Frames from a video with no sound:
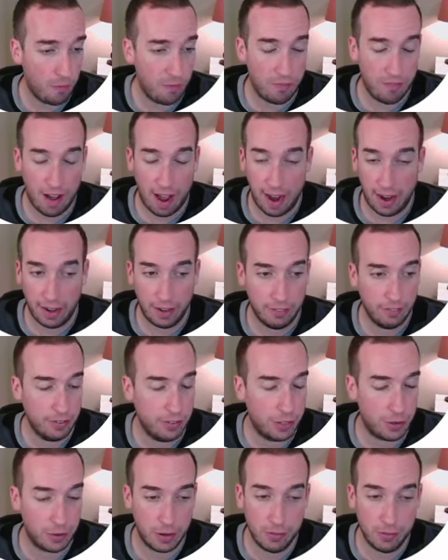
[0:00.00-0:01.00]

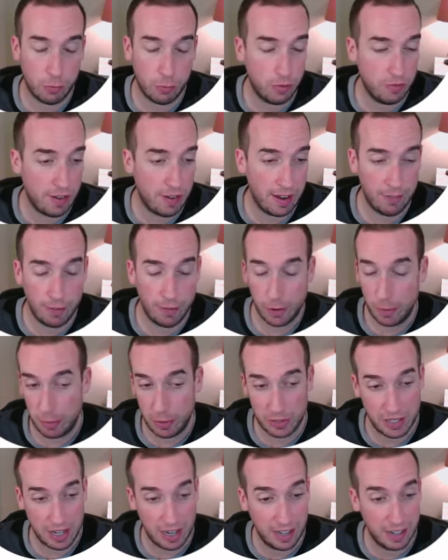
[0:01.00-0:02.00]
five, three, four, five hundred
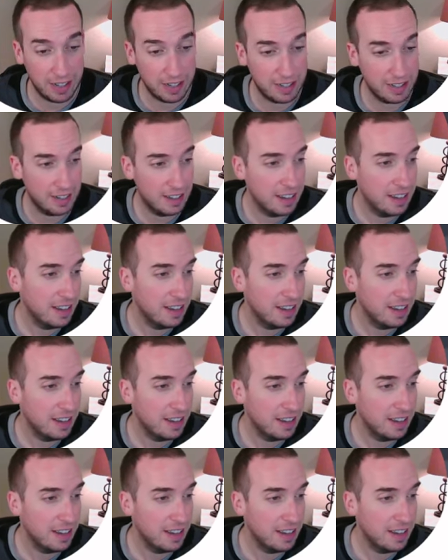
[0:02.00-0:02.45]
percent.